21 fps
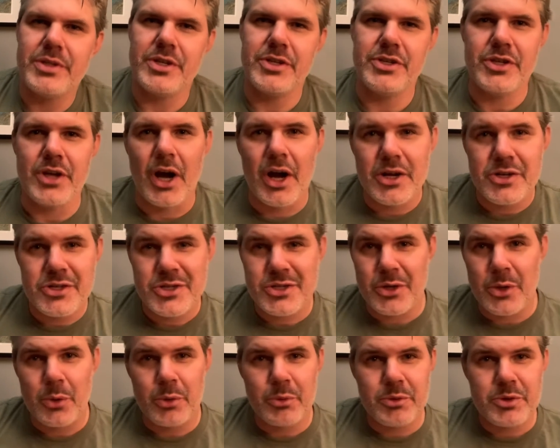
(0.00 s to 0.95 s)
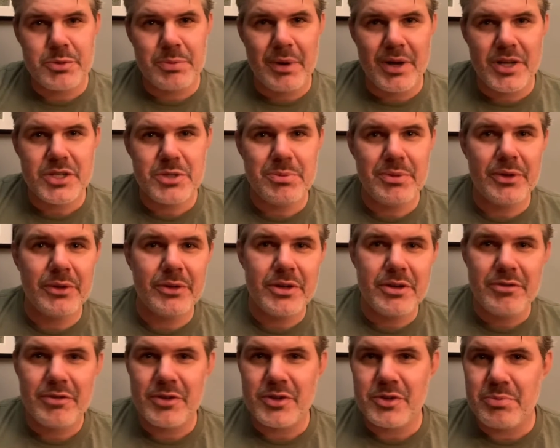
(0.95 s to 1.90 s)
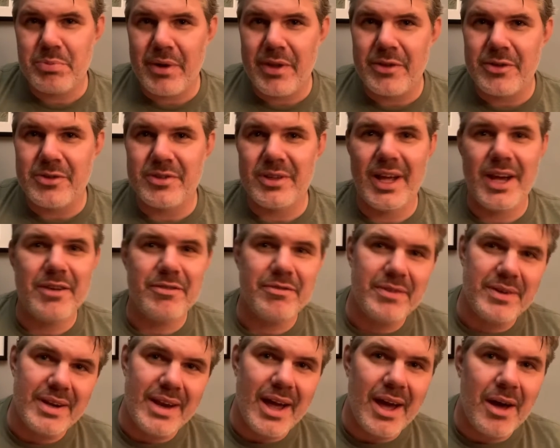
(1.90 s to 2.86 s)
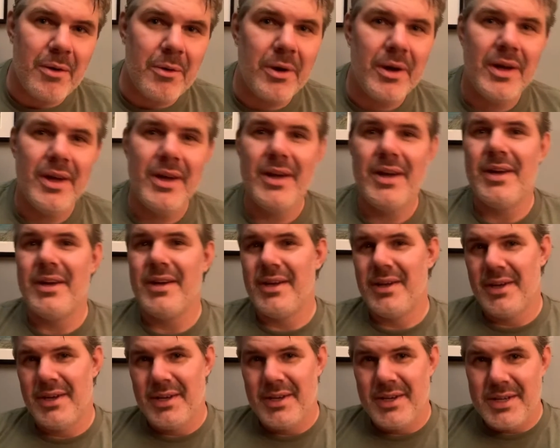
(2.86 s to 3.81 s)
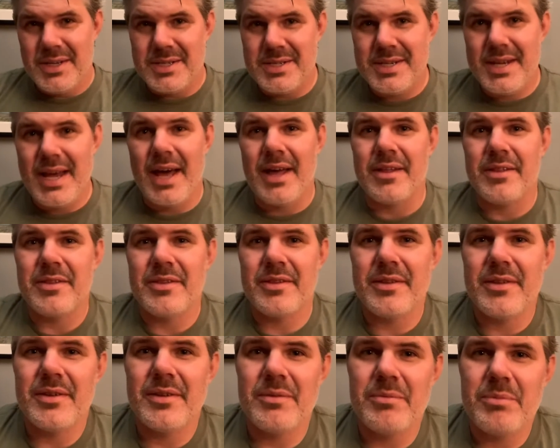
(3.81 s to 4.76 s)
to dodge his own responsibility for his brother's life and now his death.